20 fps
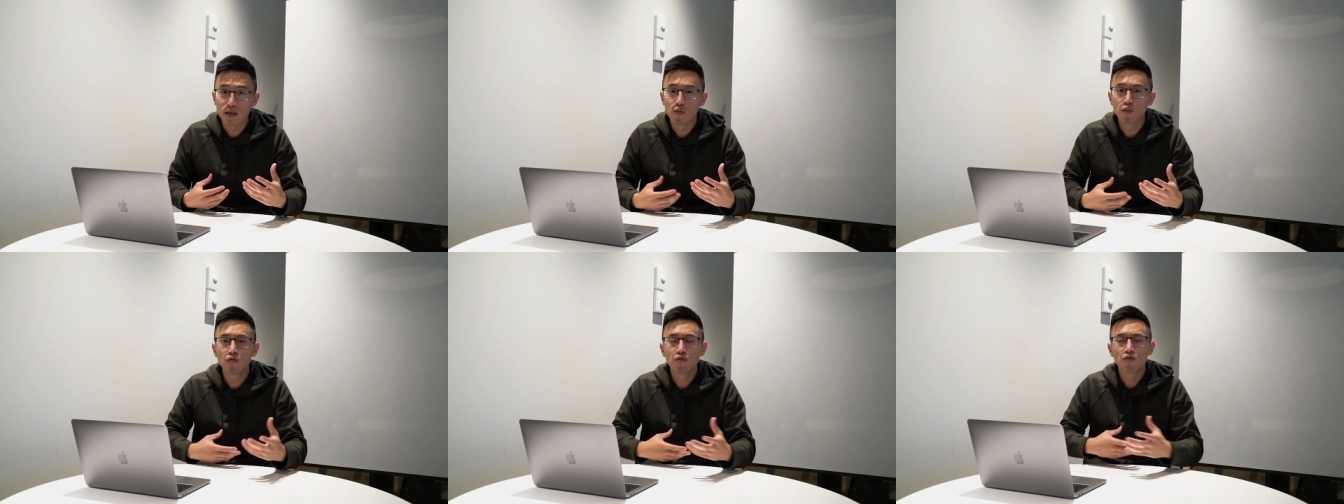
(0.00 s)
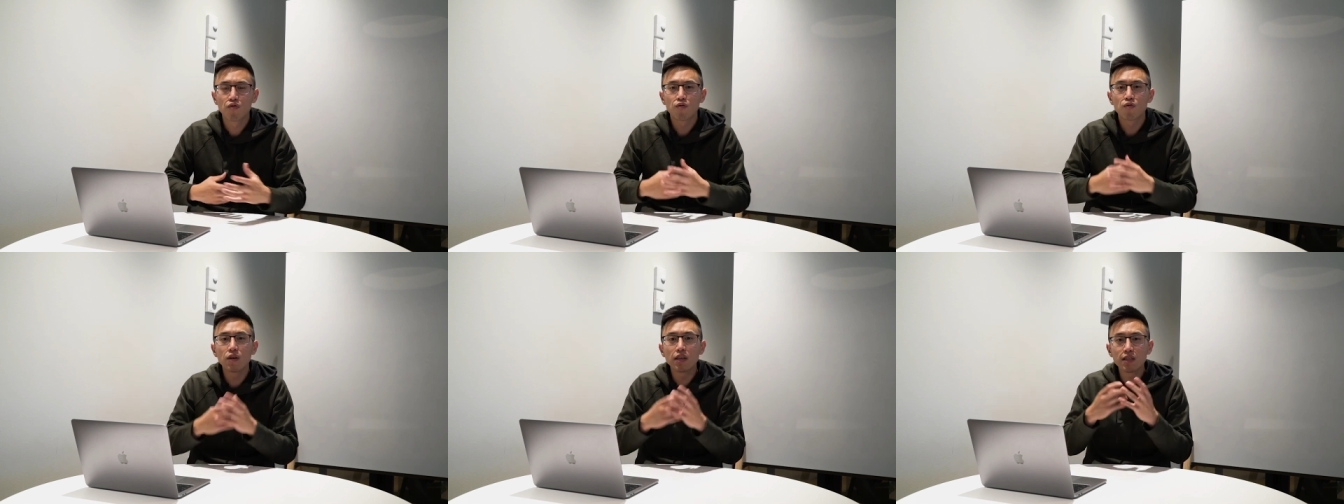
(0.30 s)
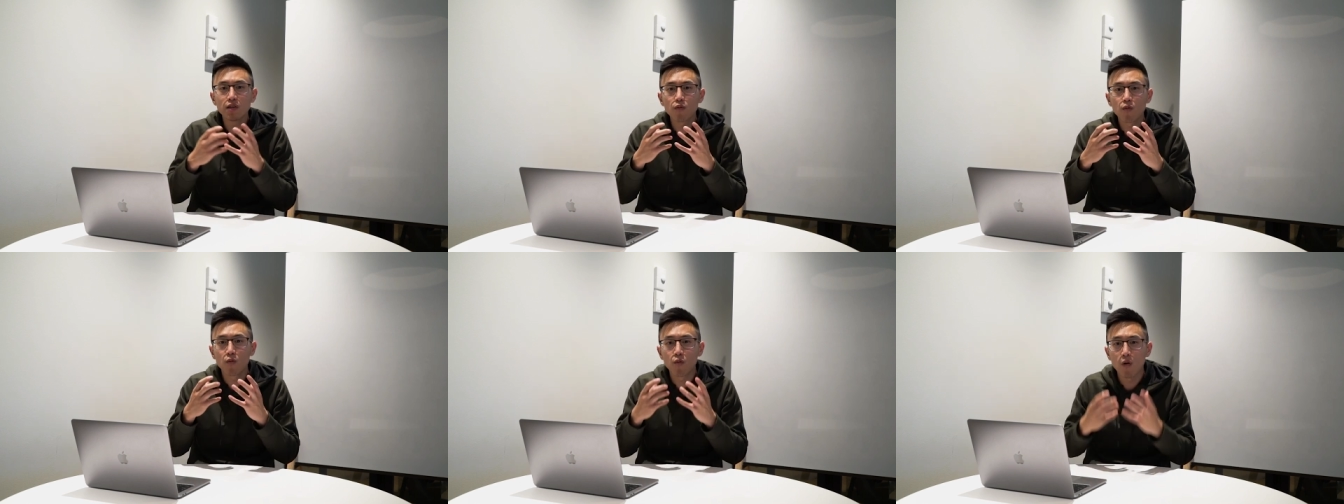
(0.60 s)
And the
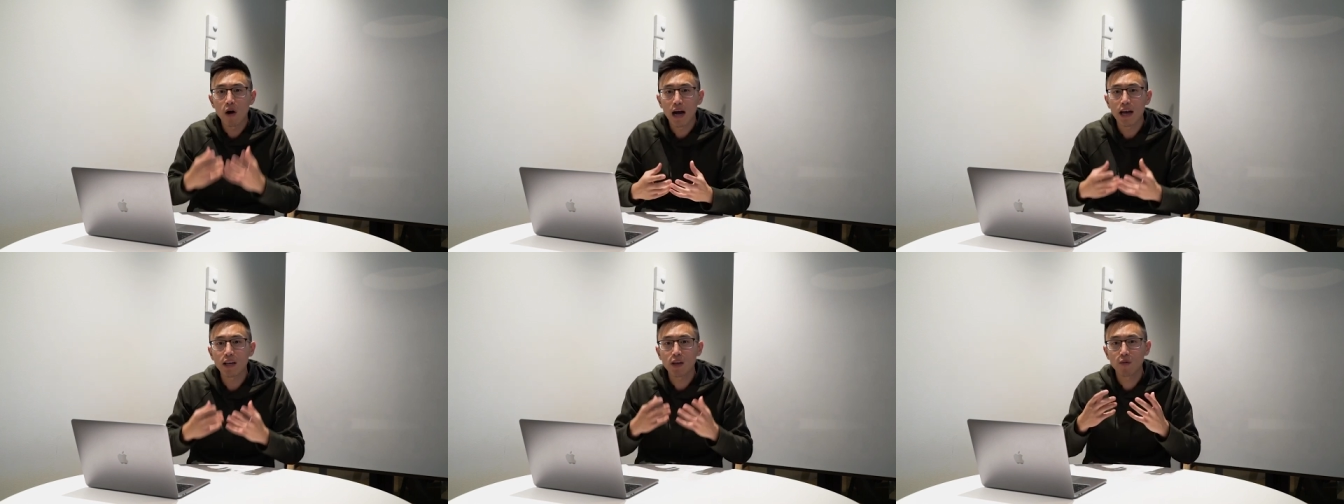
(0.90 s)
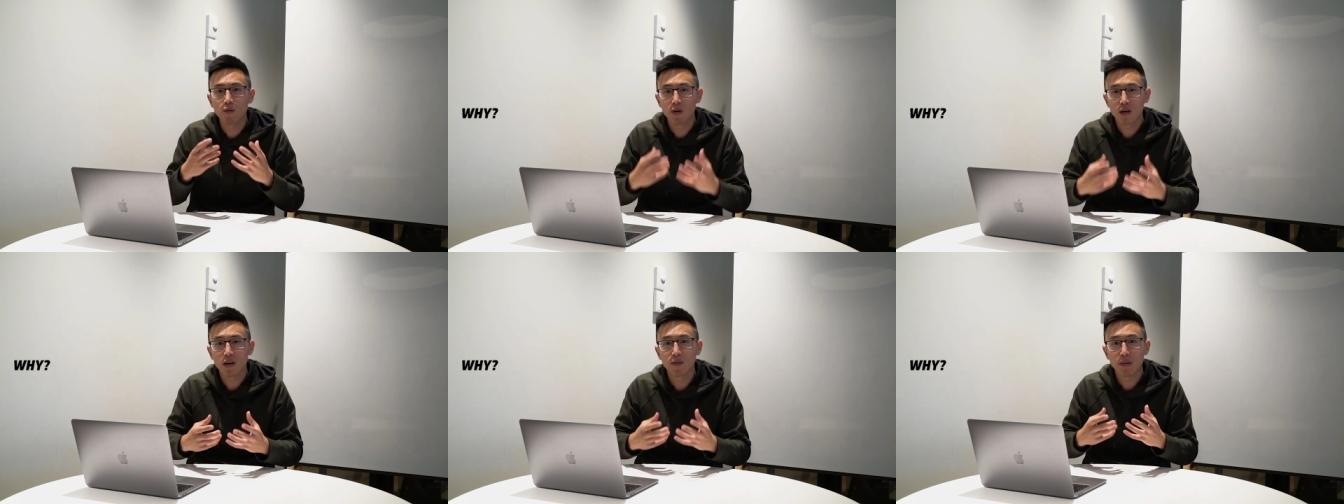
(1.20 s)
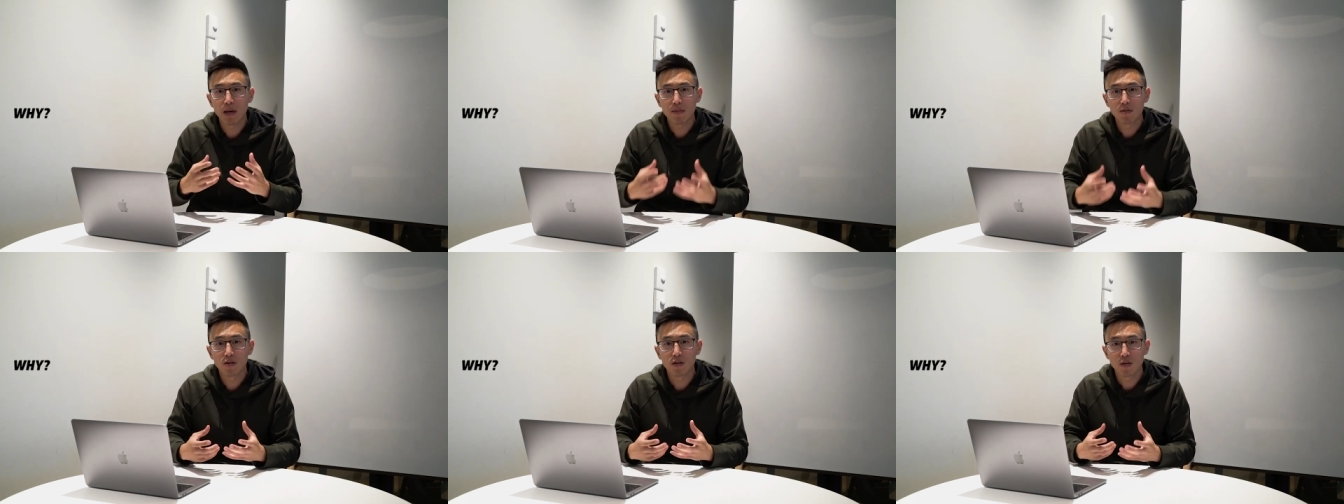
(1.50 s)
reason why you want to
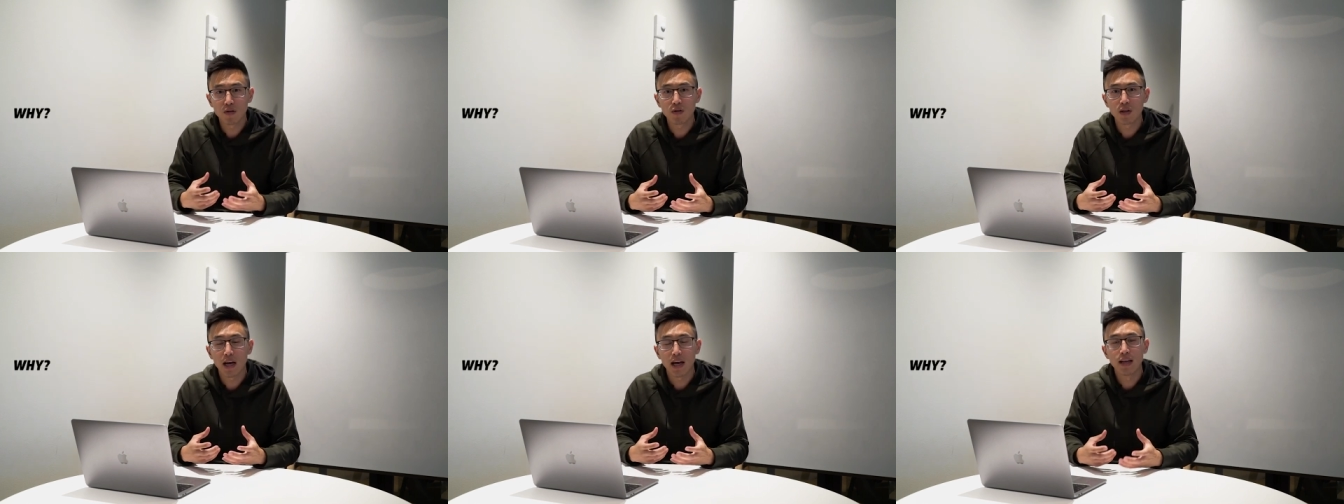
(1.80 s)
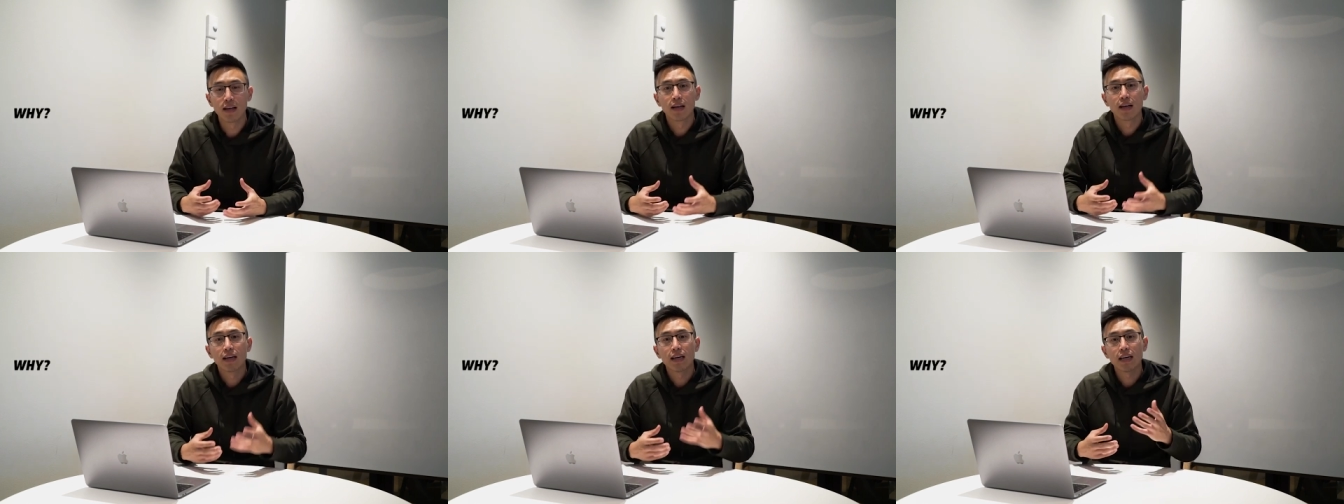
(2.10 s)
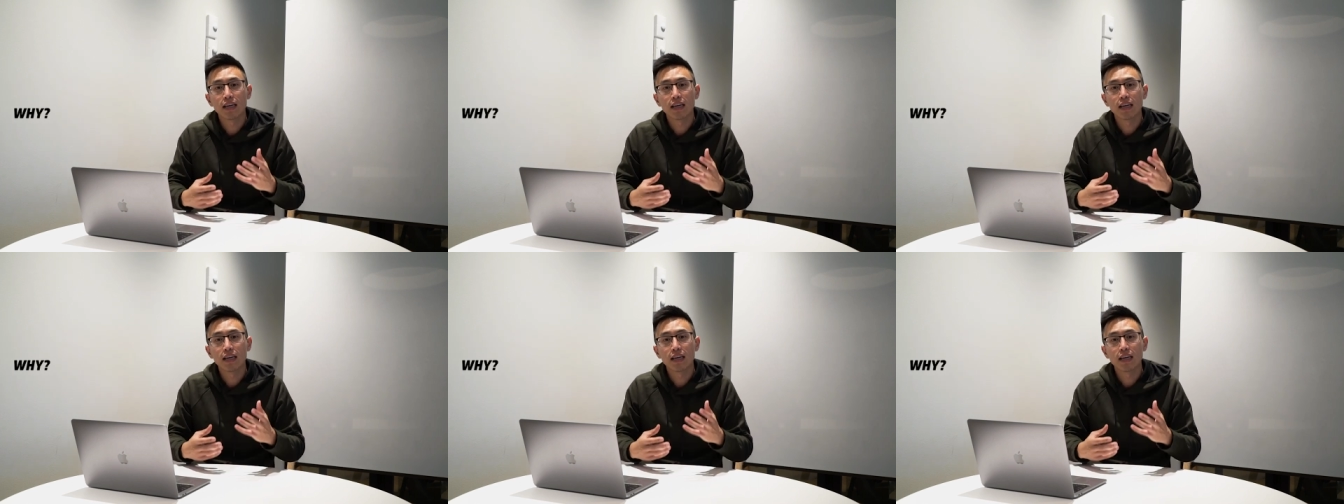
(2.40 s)
be able to do that